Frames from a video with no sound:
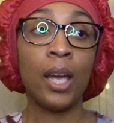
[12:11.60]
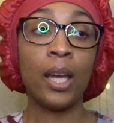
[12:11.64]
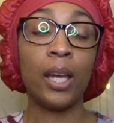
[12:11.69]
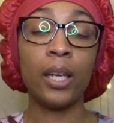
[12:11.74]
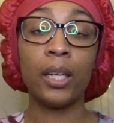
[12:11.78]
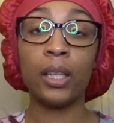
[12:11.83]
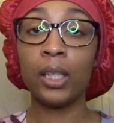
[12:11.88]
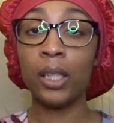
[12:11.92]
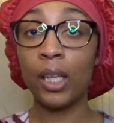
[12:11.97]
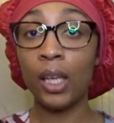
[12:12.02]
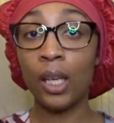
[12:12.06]

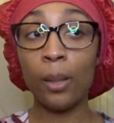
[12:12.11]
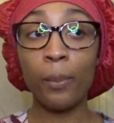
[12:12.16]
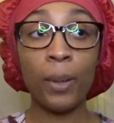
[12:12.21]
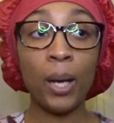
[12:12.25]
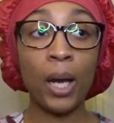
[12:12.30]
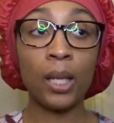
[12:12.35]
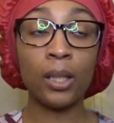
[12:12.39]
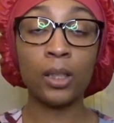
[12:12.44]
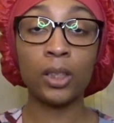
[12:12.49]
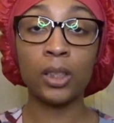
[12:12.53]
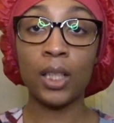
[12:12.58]
And Ken
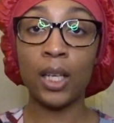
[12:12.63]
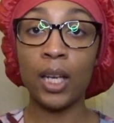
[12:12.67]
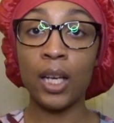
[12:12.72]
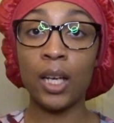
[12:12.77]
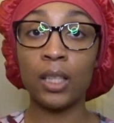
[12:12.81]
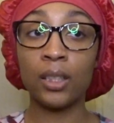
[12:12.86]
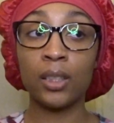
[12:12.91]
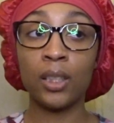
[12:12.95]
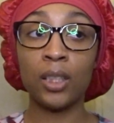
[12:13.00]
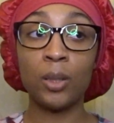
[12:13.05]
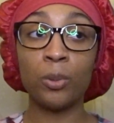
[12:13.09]

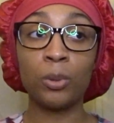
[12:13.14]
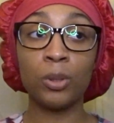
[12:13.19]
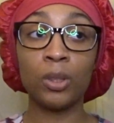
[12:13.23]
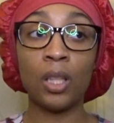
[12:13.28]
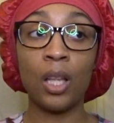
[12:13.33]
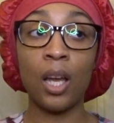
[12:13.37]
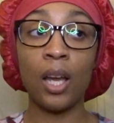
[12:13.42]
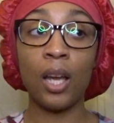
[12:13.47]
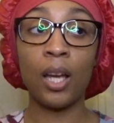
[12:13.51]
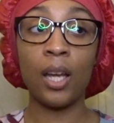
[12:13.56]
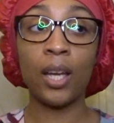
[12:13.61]
apologized. He was
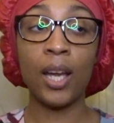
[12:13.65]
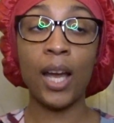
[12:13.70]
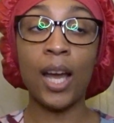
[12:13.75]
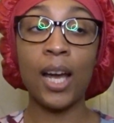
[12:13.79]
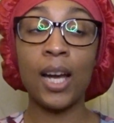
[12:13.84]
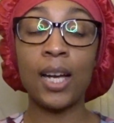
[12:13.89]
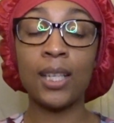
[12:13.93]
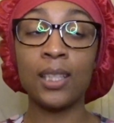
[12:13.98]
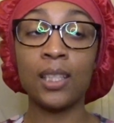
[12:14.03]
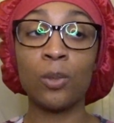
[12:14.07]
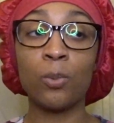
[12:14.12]
like,
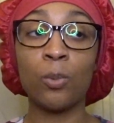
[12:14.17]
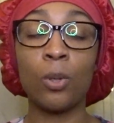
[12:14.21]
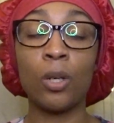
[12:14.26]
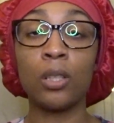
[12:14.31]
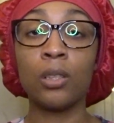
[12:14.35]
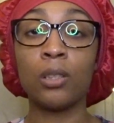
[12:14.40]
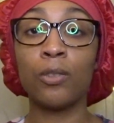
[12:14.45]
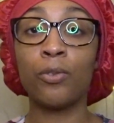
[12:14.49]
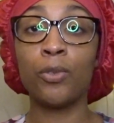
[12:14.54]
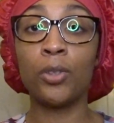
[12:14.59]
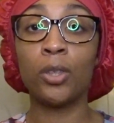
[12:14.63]
I just
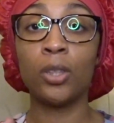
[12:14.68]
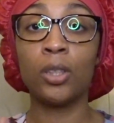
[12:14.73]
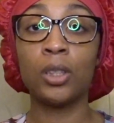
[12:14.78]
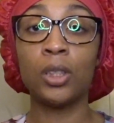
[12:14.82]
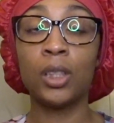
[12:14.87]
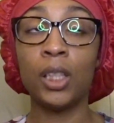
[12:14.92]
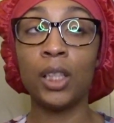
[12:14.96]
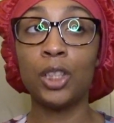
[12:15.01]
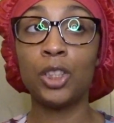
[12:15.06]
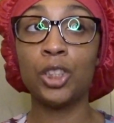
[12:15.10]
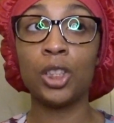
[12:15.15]
wanted to feel
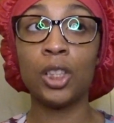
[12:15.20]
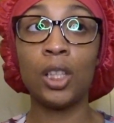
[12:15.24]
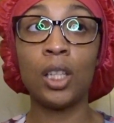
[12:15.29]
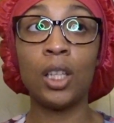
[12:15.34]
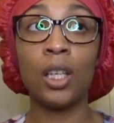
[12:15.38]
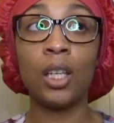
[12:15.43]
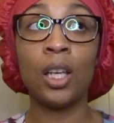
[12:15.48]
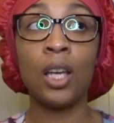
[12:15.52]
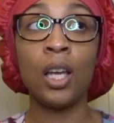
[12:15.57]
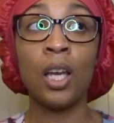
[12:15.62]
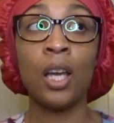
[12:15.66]

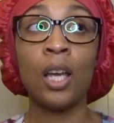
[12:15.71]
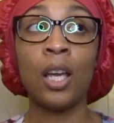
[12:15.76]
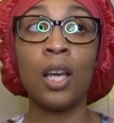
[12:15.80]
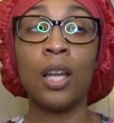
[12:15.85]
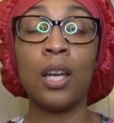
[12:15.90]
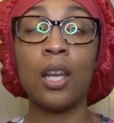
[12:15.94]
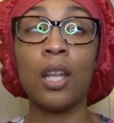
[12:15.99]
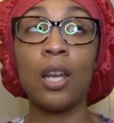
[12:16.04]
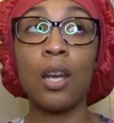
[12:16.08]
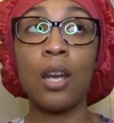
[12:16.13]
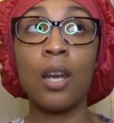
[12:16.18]
attention,
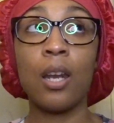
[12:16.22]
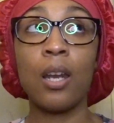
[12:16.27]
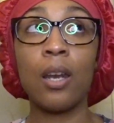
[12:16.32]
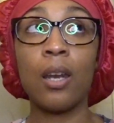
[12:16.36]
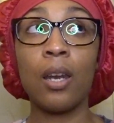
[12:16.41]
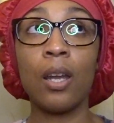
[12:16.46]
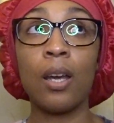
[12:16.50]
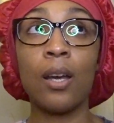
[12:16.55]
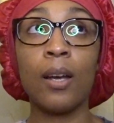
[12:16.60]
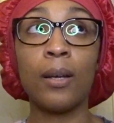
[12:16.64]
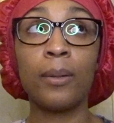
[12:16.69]
da da
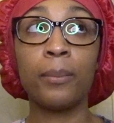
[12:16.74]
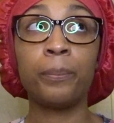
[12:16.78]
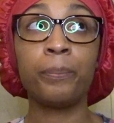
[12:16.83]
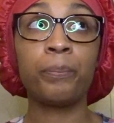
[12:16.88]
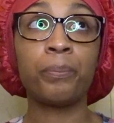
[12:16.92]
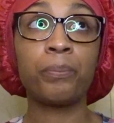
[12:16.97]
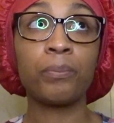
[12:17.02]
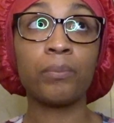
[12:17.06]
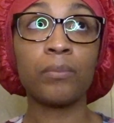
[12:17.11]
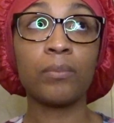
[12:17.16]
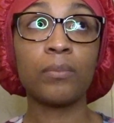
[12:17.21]
da da.
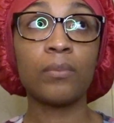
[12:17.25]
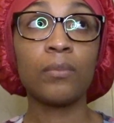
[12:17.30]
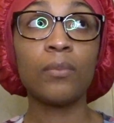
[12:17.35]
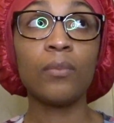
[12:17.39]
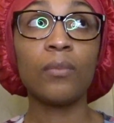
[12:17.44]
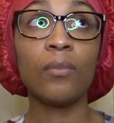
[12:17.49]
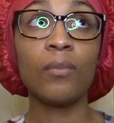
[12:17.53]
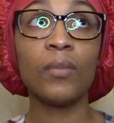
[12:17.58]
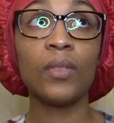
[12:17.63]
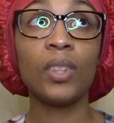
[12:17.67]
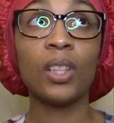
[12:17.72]

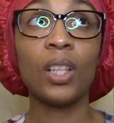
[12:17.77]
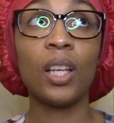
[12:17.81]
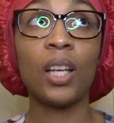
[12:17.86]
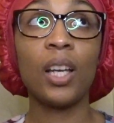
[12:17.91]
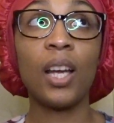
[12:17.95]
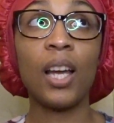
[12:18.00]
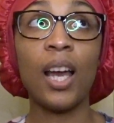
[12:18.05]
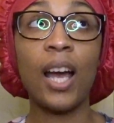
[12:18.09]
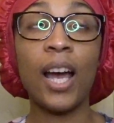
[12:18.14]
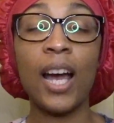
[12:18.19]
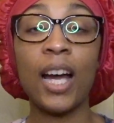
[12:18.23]

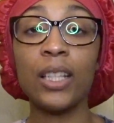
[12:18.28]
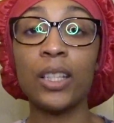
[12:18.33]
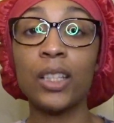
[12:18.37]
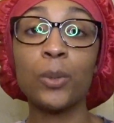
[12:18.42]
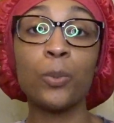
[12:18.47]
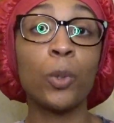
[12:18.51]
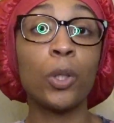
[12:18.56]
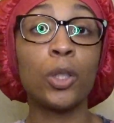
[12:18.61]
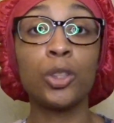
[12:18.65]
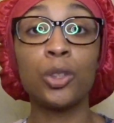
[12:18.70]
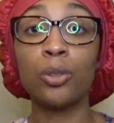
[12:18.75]
I just
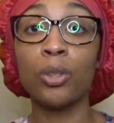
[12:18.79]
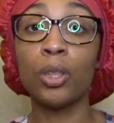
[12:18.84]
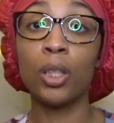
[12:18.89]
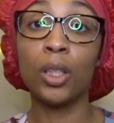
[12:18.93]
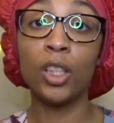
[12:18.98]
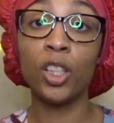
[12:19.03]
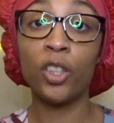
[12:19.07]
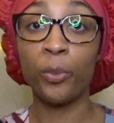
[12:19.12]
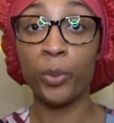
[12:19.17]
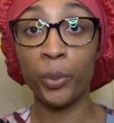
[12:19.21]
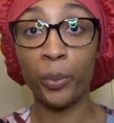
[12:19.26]
wanted you to
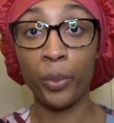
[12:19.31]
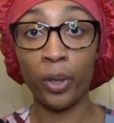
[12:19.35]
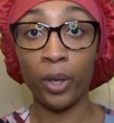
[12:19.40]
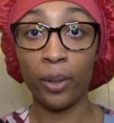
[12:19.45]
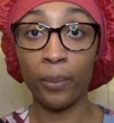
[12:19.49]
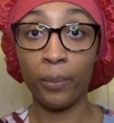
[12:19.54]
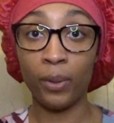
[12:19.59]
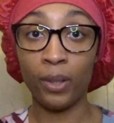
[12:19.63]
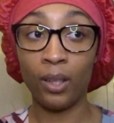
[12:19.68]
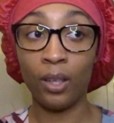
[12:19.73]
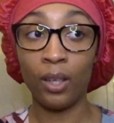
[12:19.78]
love me,
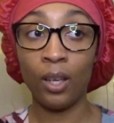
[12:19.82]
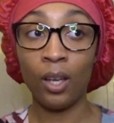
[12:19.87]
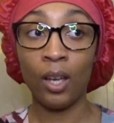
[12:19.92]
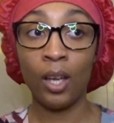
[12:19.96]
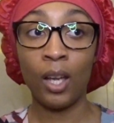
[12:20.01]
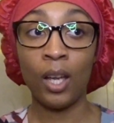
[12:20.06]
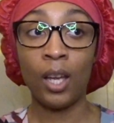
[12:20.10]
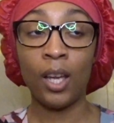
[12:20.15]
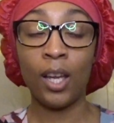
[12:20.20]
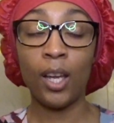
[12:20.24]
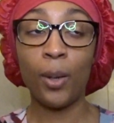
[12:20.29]
Barbie.
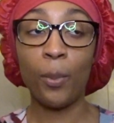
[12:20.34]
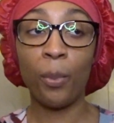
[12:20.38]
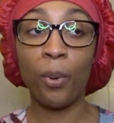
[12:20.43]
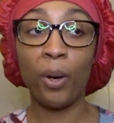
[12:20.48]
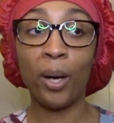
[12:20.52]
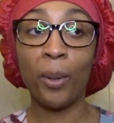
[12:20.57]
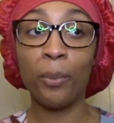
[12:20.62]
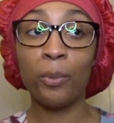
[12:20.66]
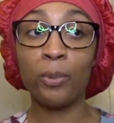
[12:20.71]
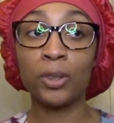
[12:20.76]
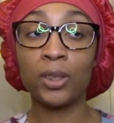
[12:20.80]
And
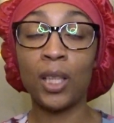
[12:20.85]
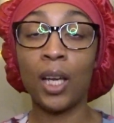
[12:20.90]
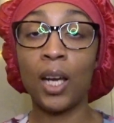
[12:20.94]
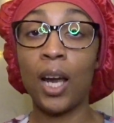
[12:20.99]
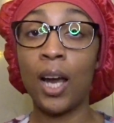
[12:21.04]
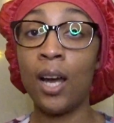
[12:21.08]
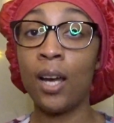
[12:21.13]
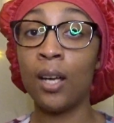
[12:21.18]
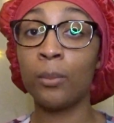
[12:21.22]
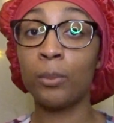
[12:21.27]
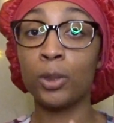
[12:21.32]
Barbie was like,
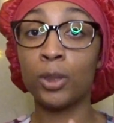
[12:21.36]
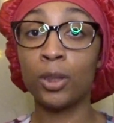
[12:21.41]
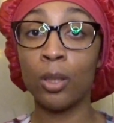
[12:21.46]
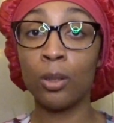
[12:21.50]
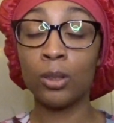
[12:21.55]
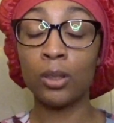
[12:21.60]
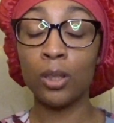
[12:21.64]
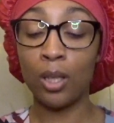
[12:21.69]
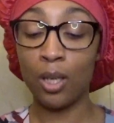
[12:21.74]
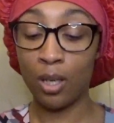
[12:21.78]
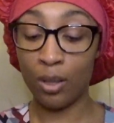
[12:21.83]
I am so
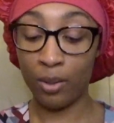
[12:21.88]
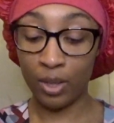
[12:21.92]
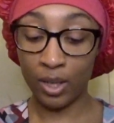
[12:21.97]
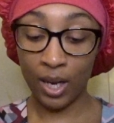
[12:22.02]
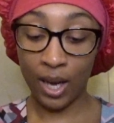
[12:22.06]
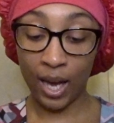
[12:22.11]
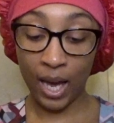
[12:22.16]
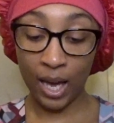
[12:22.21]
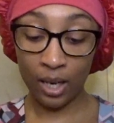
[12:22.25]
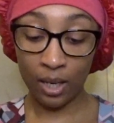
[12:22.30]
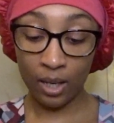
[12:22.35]
sorry.
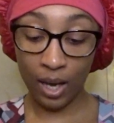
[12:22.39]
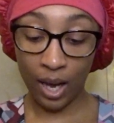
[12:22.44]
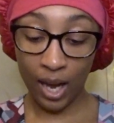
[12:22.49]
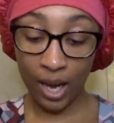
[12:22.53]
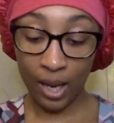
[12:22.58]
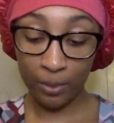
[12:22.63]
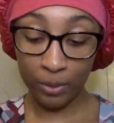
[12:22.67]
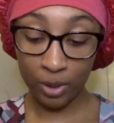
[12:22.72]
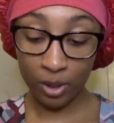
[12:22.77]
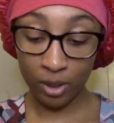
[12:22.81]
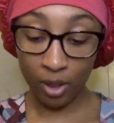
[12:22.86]

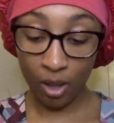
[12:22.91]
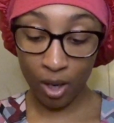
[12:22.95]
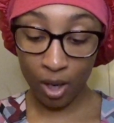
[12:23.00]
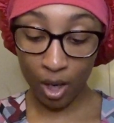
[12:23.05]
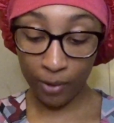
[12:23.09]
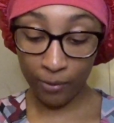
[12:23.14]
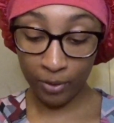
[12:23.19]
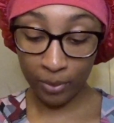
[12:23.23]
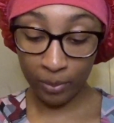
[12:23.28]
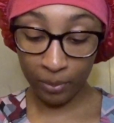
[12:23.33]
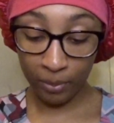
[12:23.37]
I'm
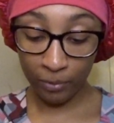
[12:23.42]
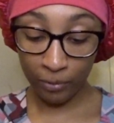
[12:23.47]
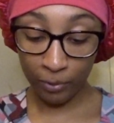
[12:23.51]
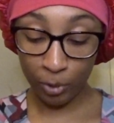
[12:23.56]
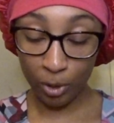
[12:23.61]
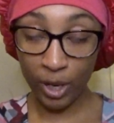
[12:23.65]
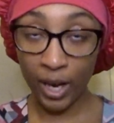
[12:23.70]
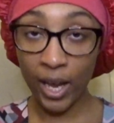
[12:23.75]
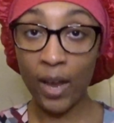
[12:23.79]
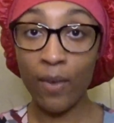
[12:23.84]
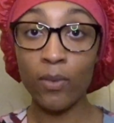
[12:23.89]
sorry
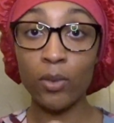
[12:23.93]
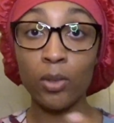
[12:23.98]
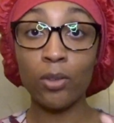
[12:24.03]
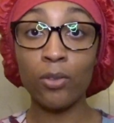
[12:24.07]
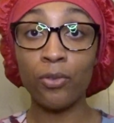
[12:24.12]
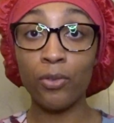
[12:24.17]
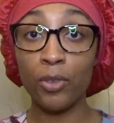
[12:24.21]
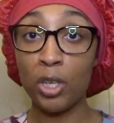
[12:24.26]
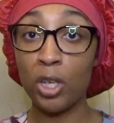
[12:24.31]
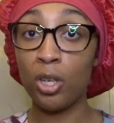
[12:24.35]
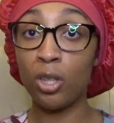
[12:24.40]
for having you
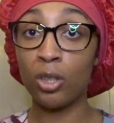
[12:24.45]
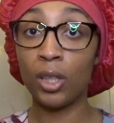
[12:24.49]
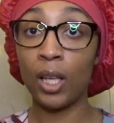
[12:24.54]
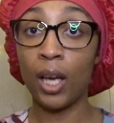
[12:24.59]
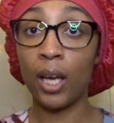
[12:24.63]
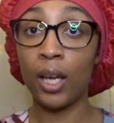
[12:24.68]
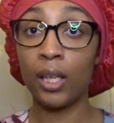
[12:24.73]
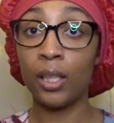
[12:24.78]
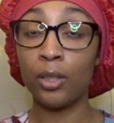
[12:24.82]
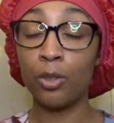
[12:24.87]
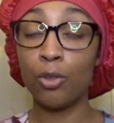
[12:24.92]
feel
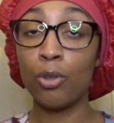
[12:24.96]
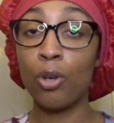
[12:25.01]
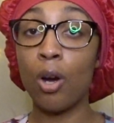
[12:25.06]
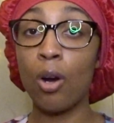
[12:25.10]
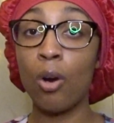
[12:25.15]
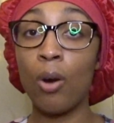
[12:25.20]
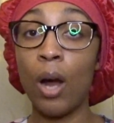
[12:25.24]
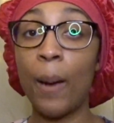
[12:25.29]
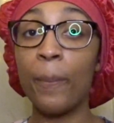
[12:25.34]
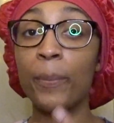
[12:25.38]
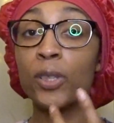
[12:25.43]
like, you
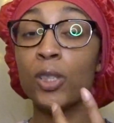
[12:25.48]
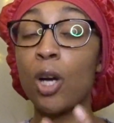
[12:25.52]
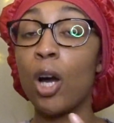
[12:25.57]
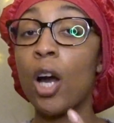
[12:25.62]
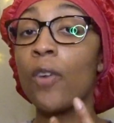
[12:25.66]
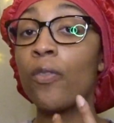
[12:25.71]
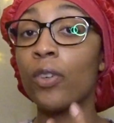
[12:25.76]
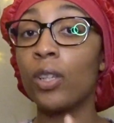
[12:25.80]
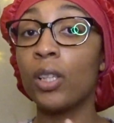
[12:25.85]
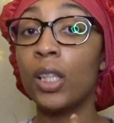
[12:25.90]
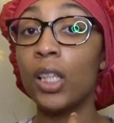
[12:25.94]
know, I'm
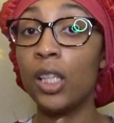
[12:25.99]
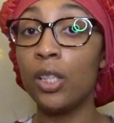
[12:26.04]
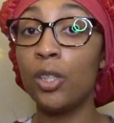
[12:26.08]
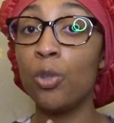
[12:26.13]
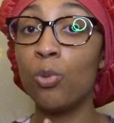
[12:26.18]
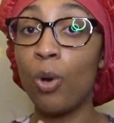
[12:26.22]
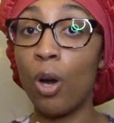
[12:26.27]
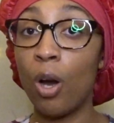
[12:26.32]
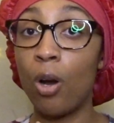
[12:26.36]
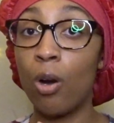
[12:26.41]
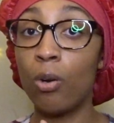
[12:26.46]
sorry for leading
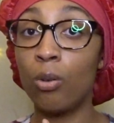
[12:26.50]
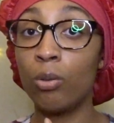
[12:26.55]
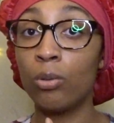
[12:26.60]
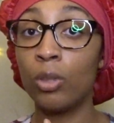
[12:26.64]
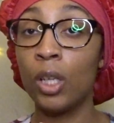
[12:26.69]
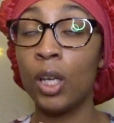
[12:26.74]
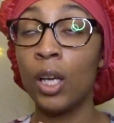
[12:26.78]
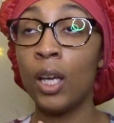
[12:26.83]
you on